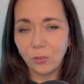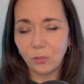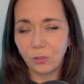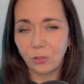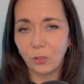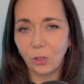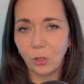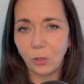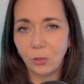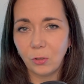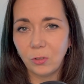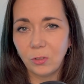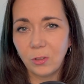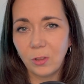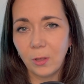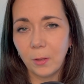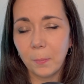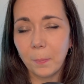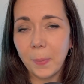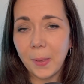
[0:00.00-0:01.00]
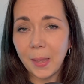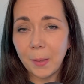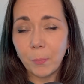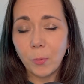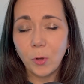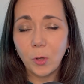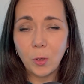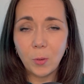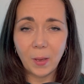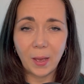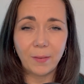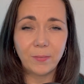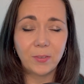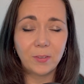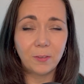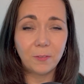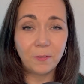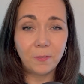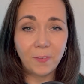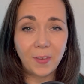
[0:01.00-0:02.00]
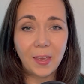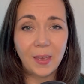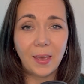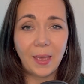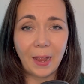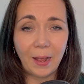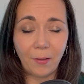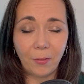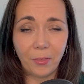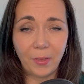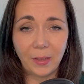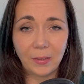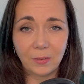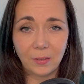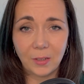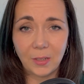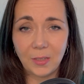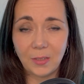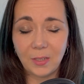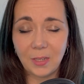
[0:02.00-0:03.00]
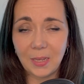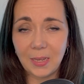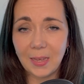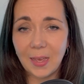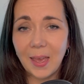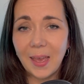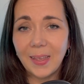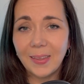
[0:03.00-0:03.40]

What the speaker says: shows that people who have severe health anxiety